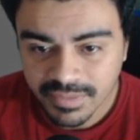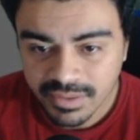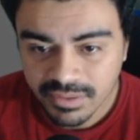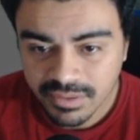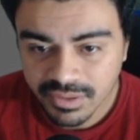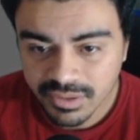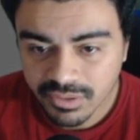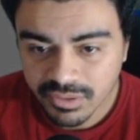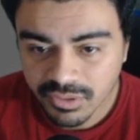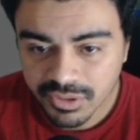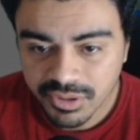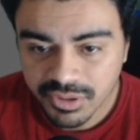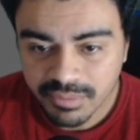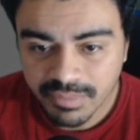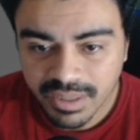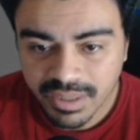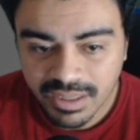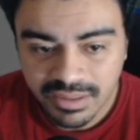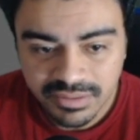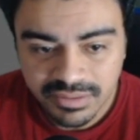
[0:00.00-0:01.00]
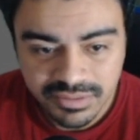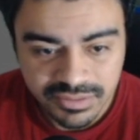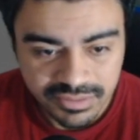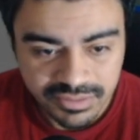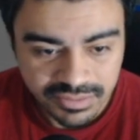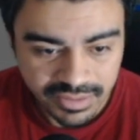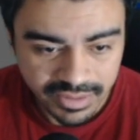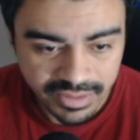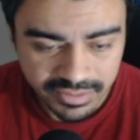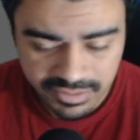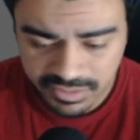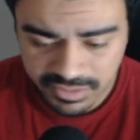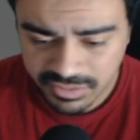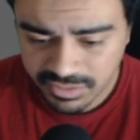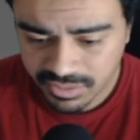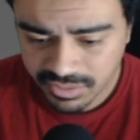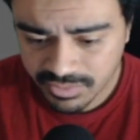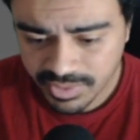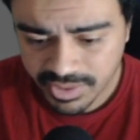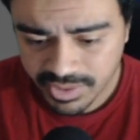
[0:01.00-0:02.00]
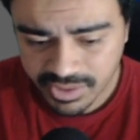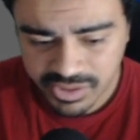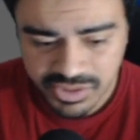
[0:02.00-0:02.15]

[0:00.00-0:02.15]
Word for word: you're going to go to your mods, and since you already